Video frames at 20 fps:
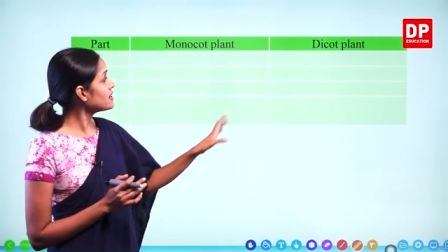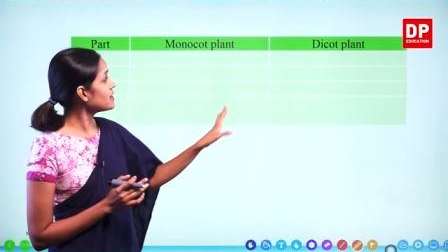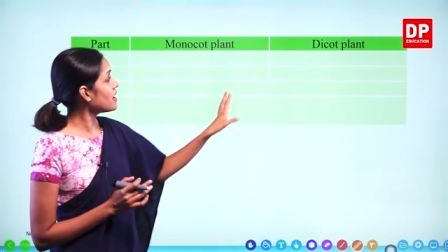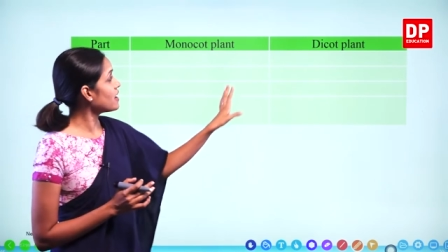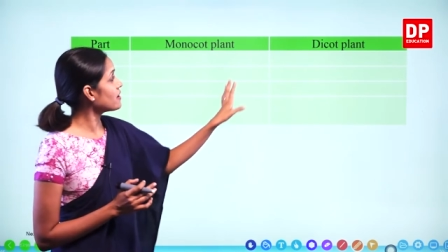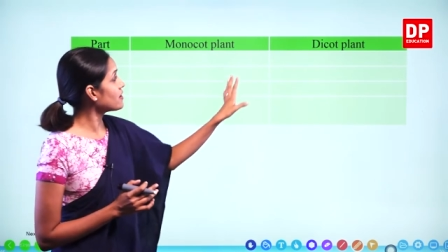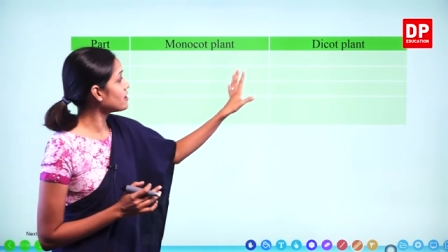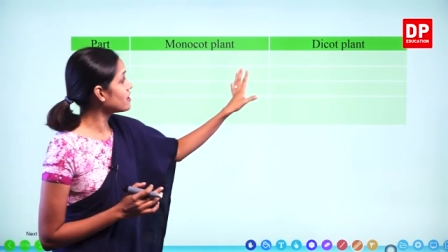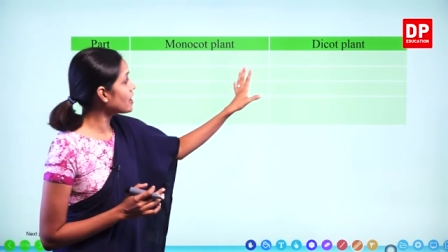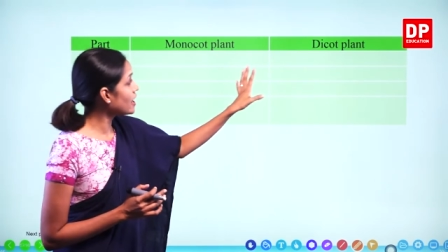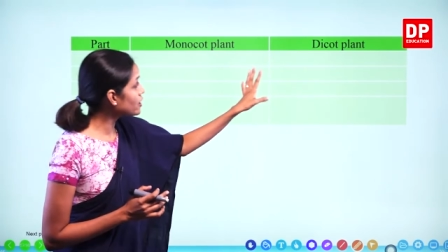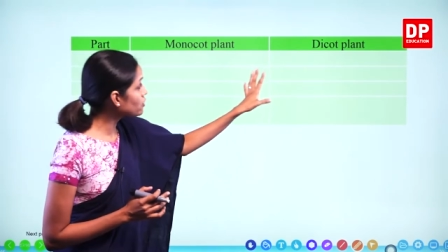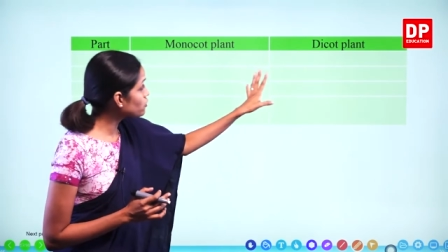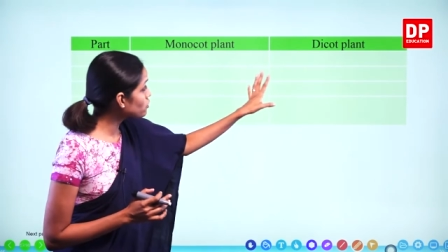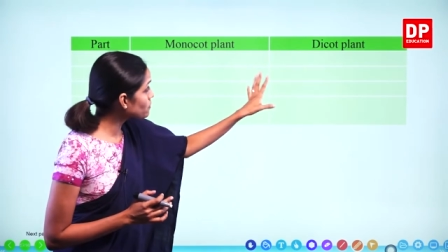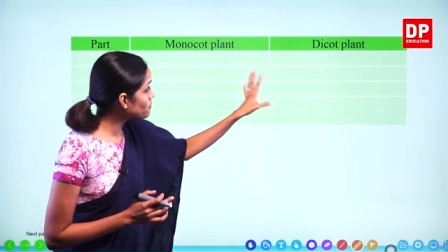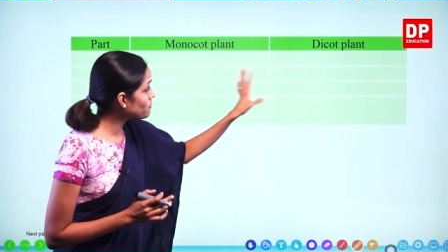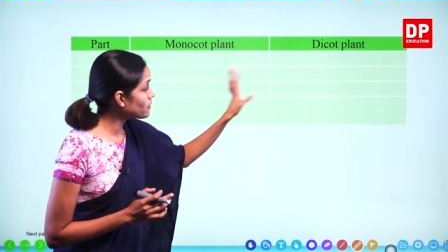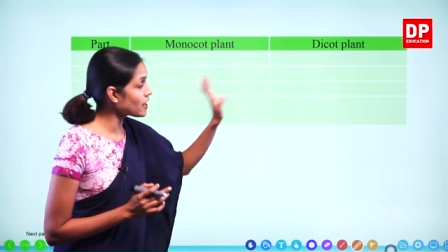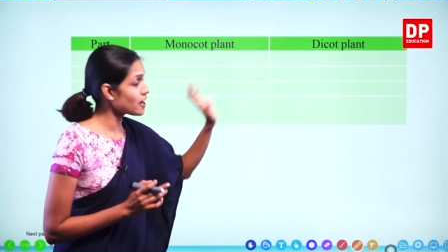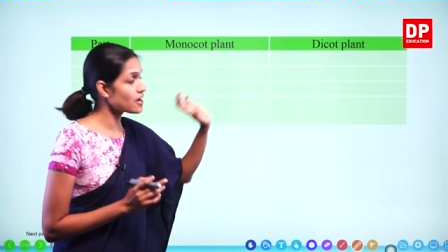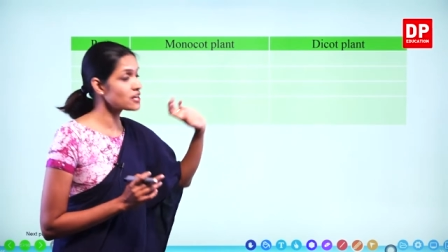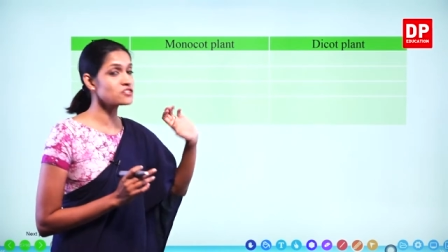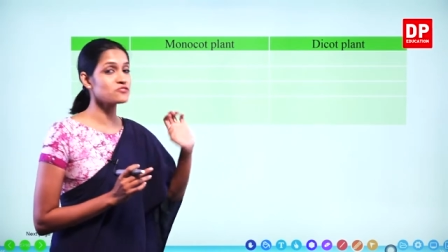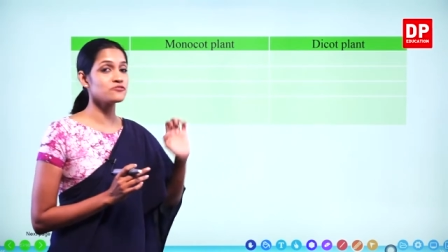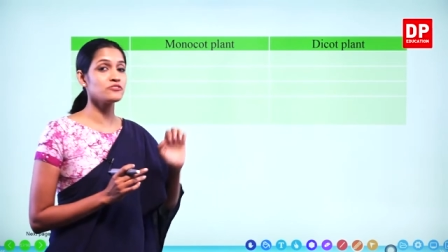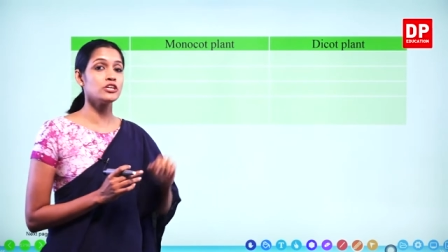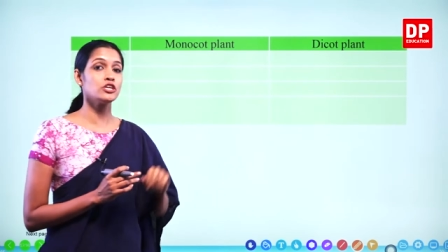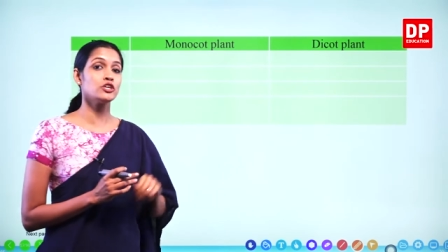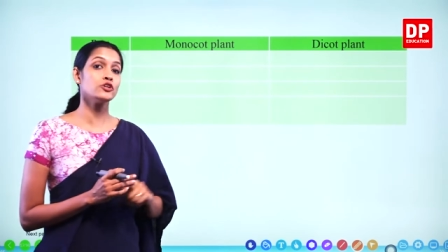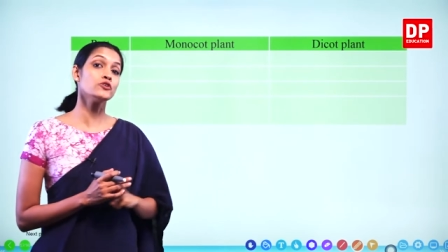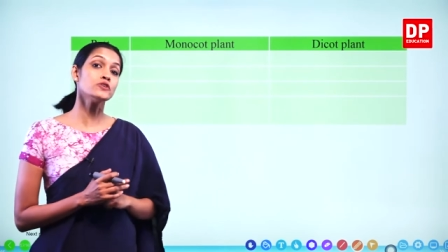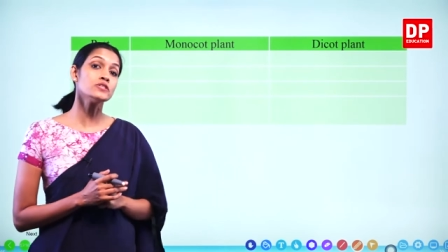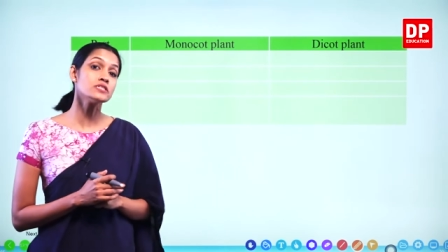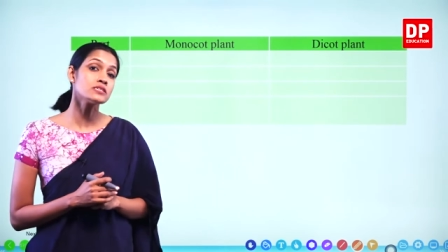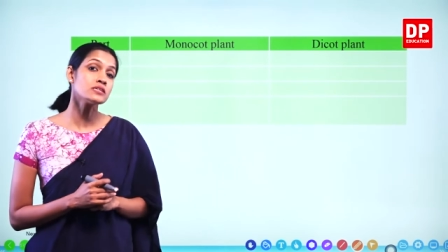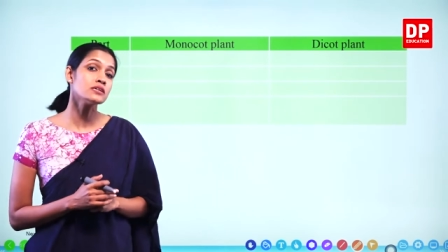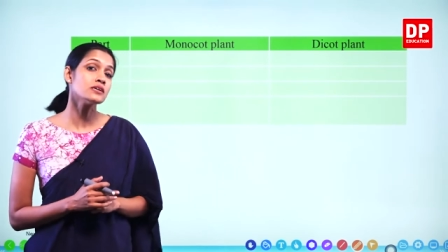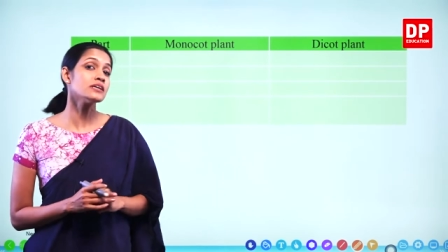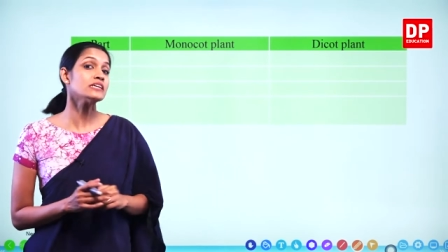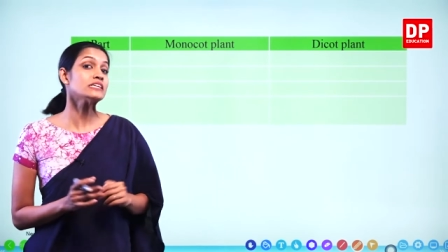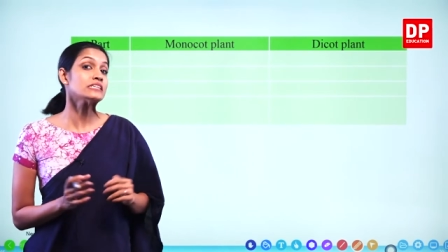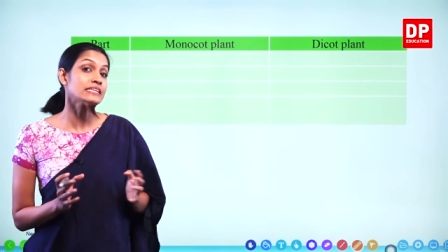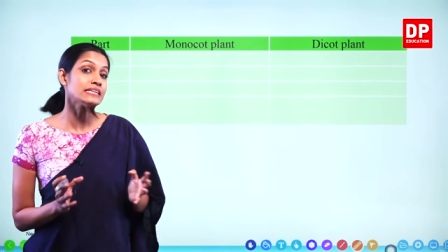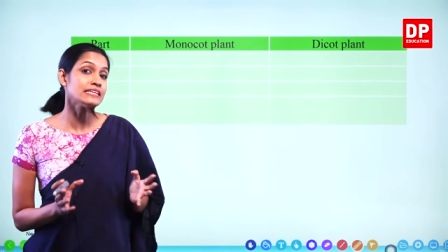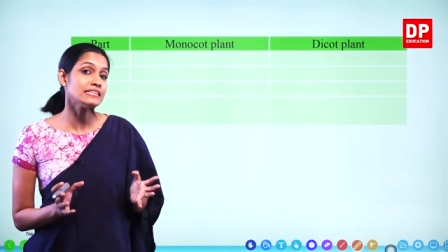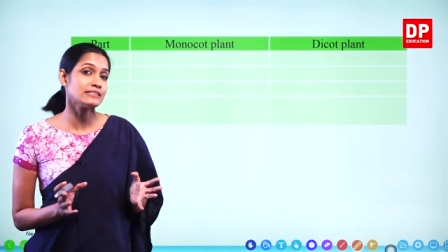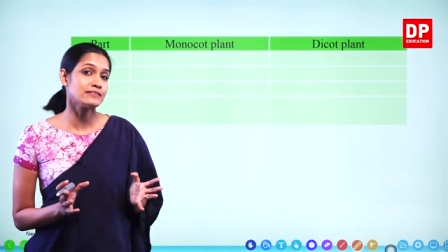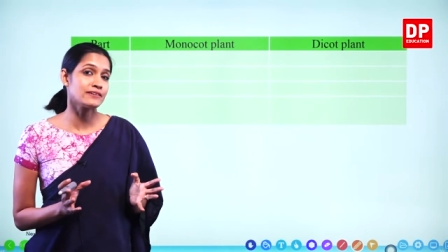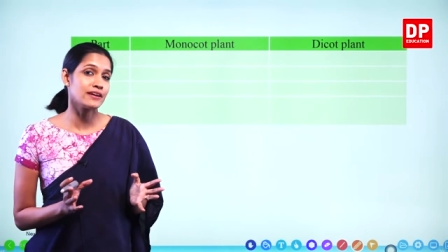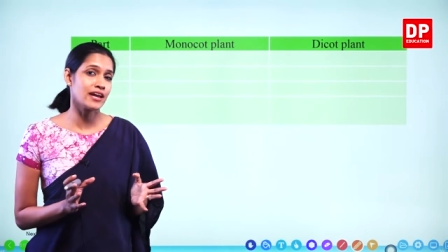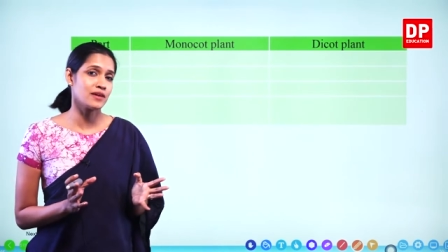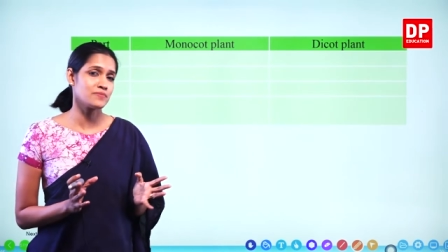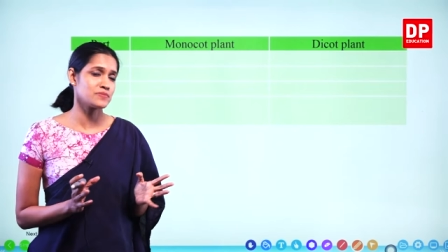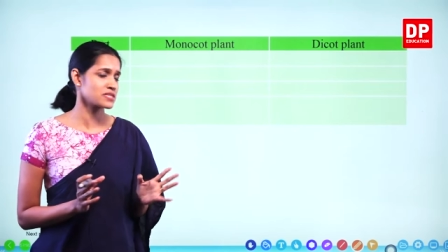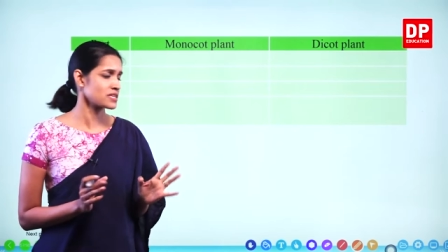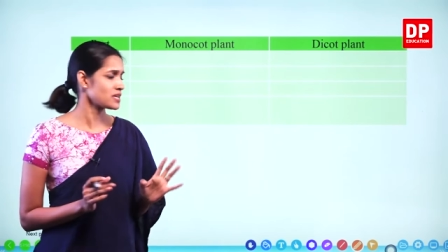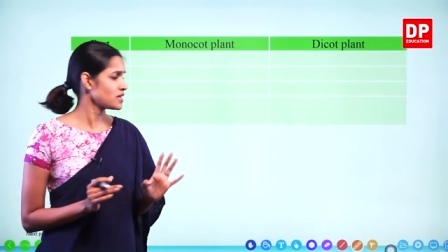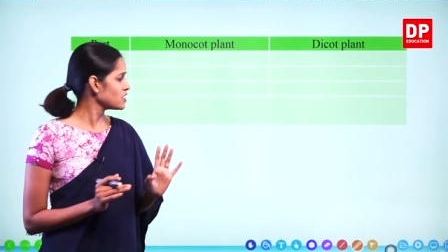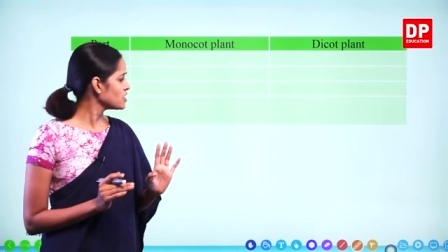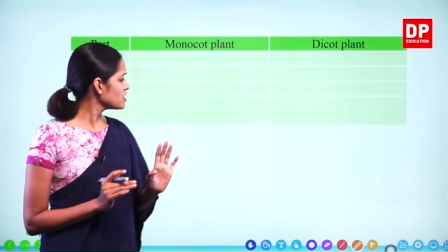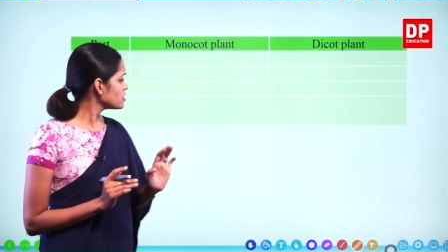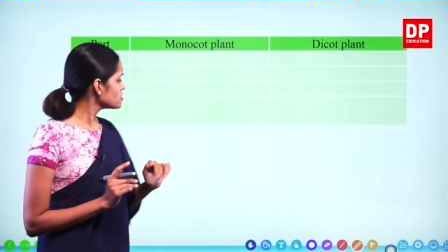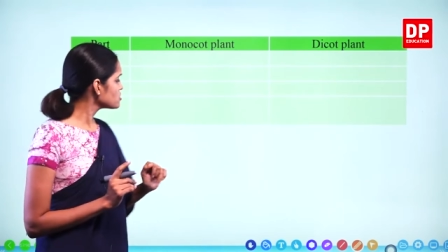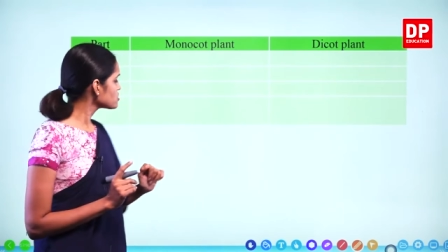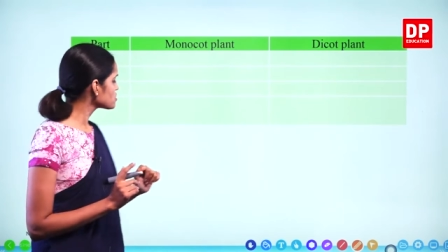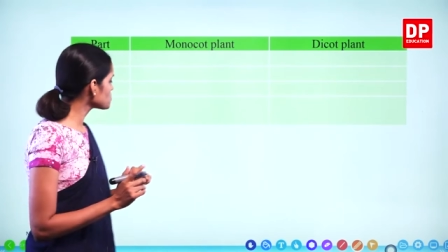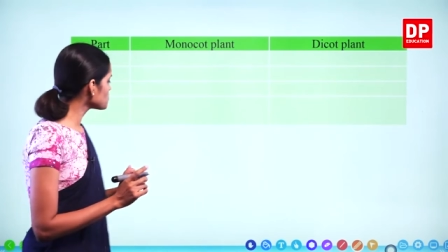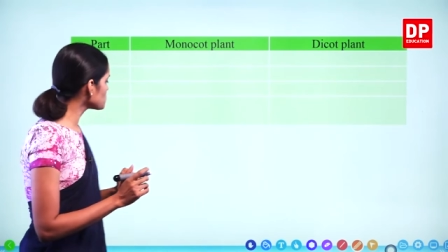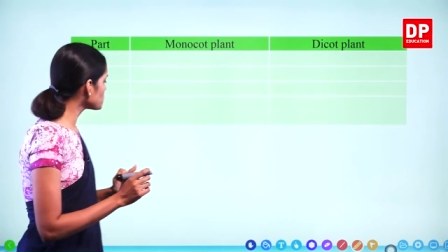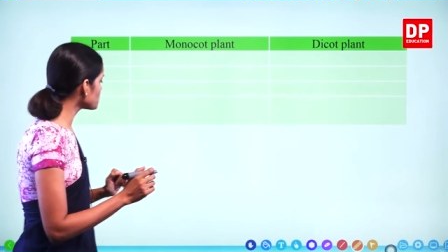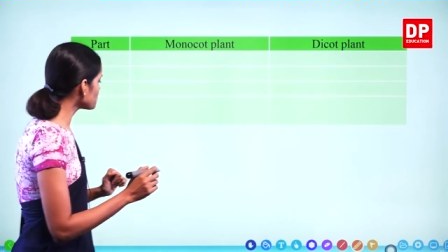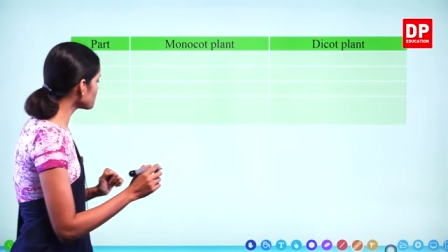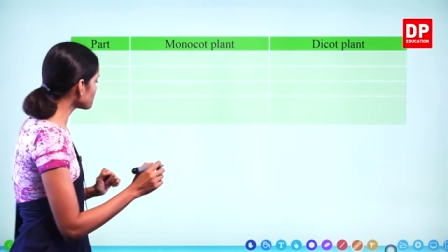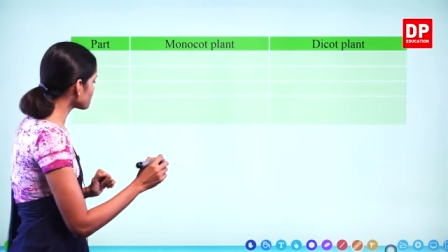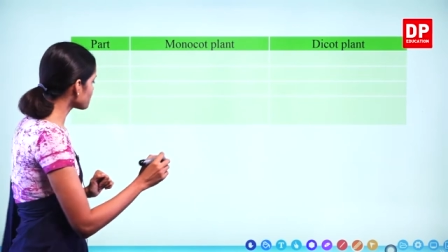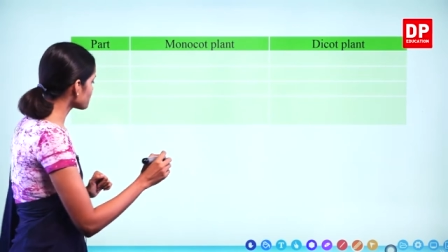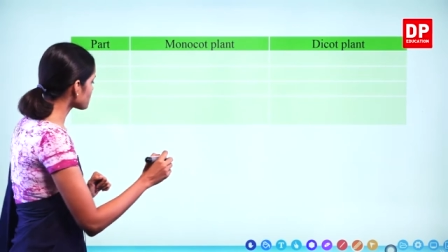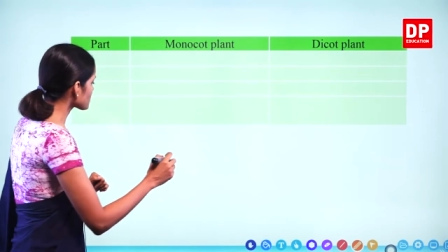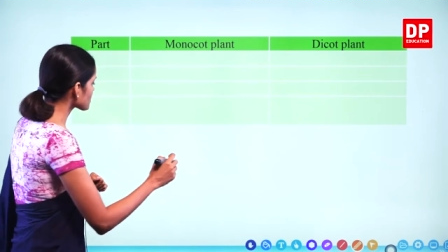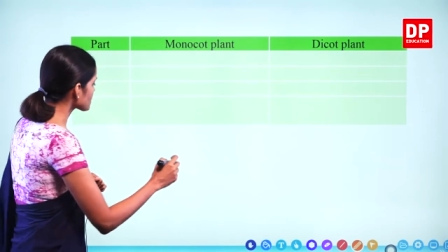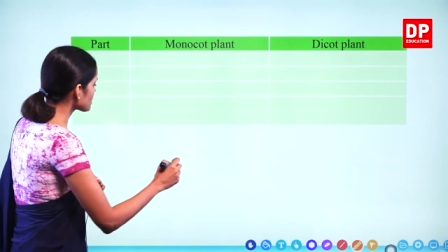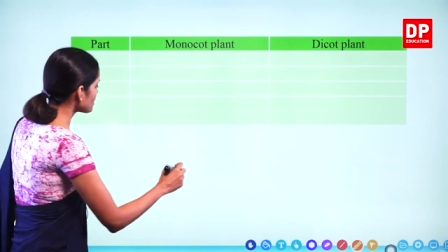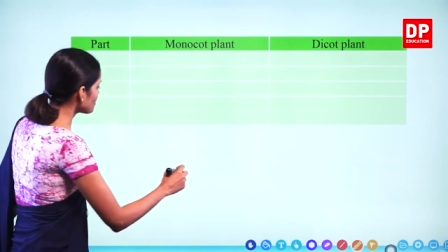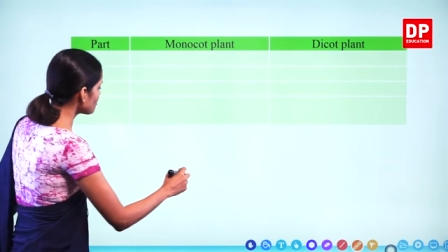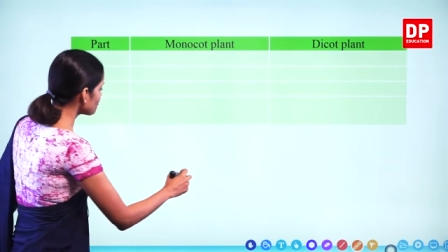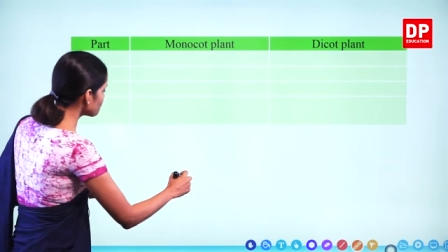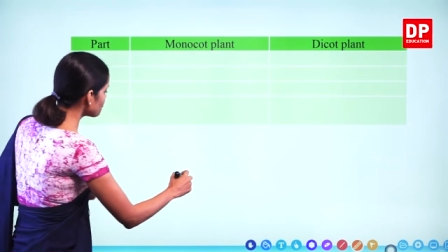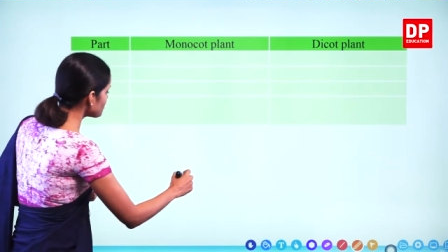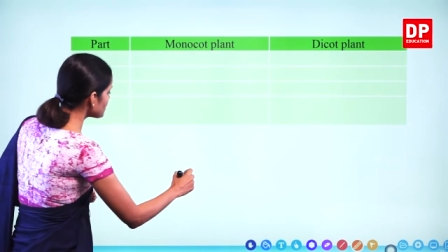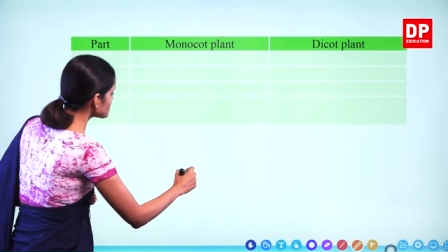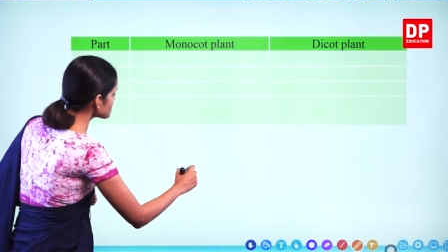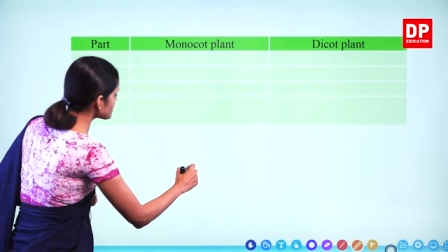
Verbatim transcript: Under dicot plants, we used green grams. So if we